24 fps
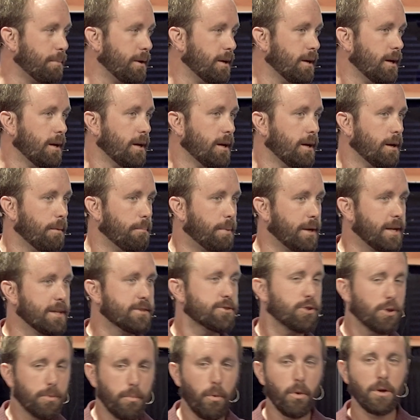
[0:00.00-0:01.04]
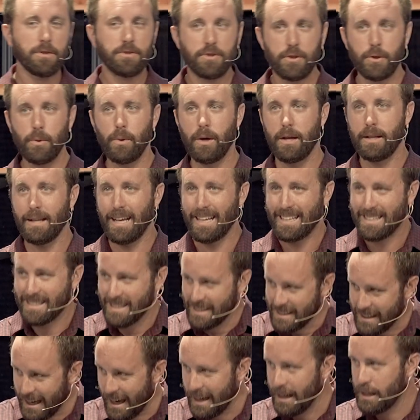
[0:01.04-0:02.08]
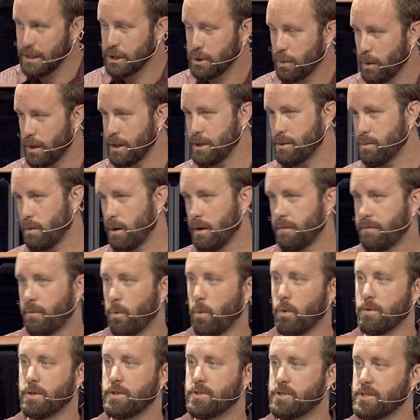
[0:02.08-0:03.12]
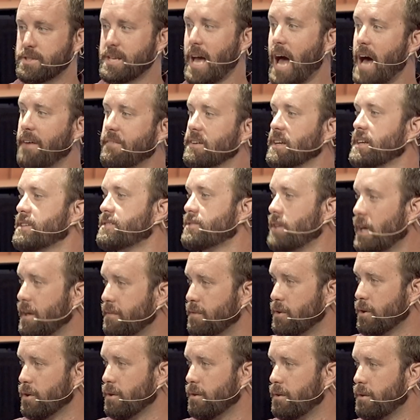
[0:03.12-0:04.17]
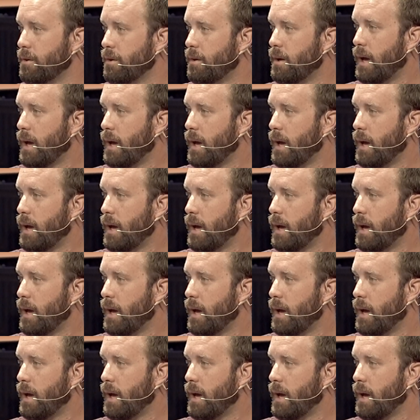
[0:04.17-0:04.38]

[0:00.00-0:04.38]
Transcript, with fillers: But, but is there more to it, like today in twenty twenty-four, than just having a Savior?